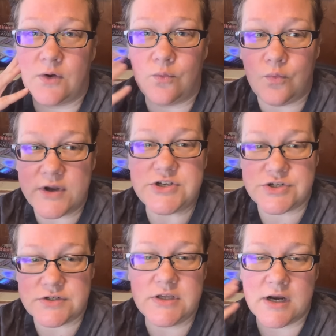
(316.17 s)

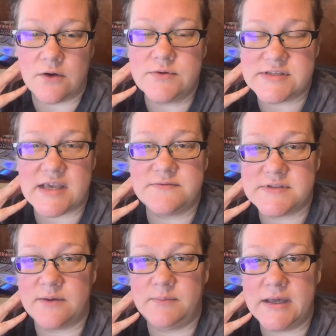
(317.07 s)
which, you know, saves
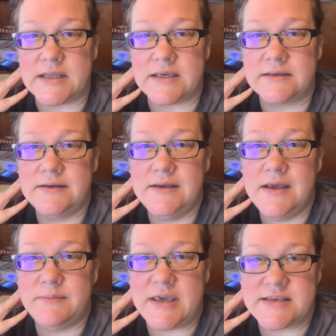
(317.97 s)
them money
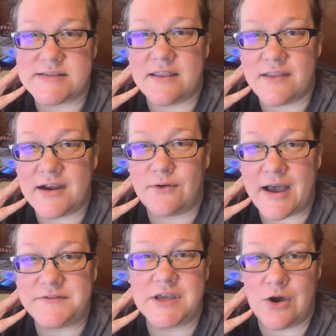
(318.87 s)
because then they don't
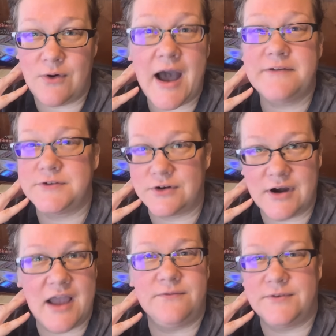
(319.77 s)
have to go after
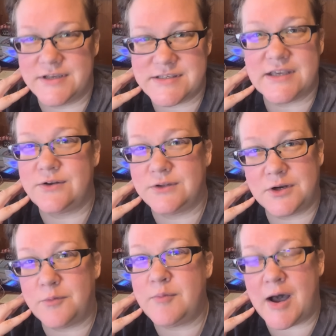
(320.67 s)
every single
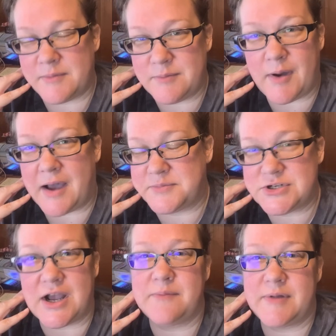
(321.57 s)
little mom and pop
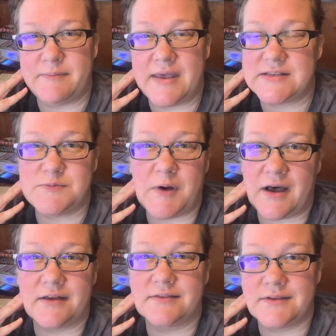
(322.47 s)
shop and med
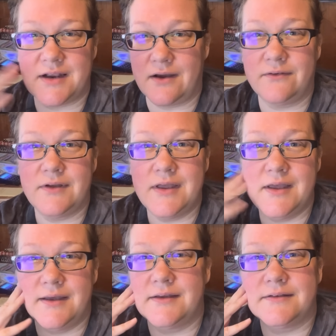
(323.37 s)
spa, you know,
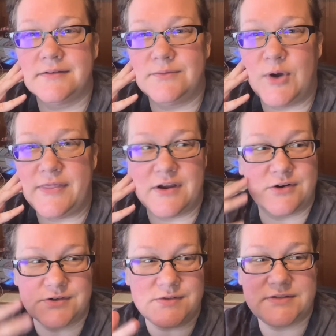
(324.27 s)
when
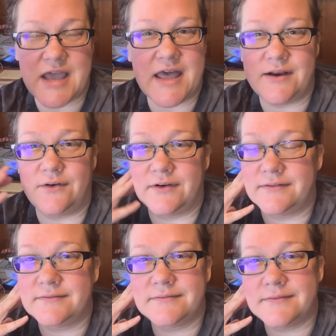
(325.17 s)
there's 10
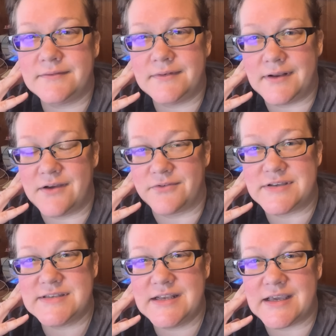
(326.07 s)
on in every
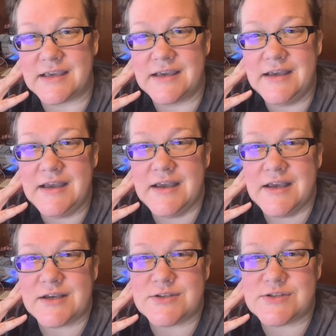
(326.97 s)
city.
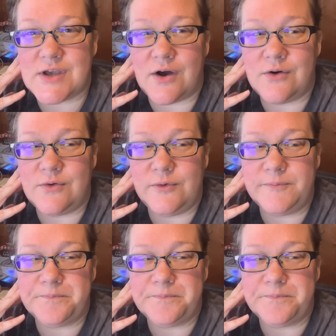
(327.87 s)
So